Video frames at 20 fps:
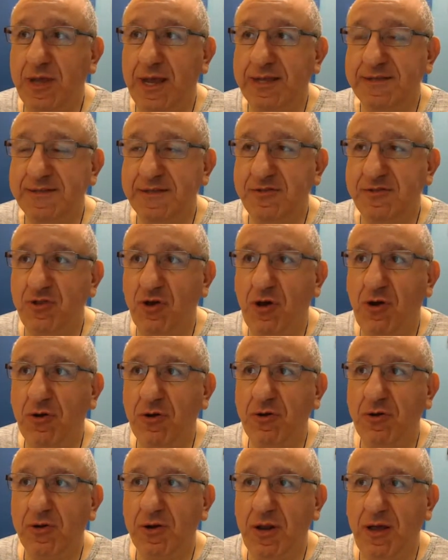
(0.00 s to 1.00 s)
as a
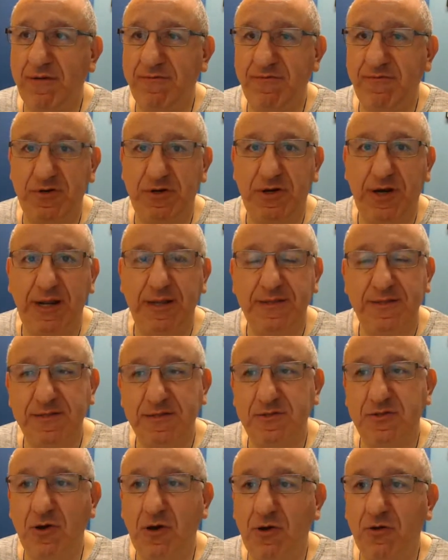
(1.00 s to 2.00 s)
dog lover
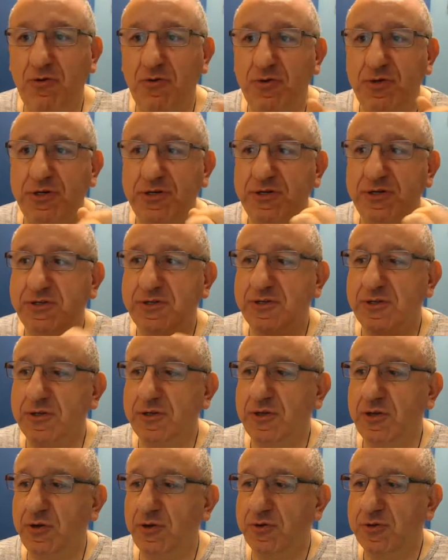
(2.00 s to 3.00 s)
and dog owners,
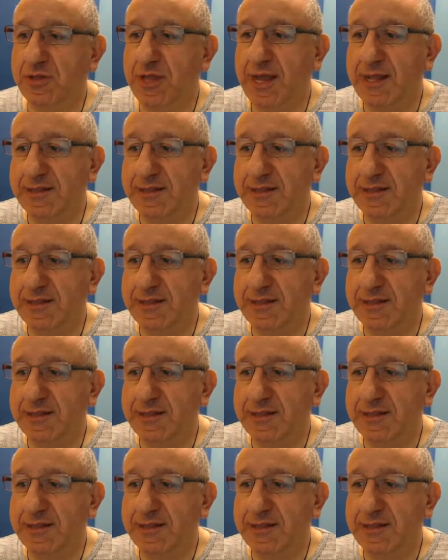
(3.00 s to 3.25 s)
you know,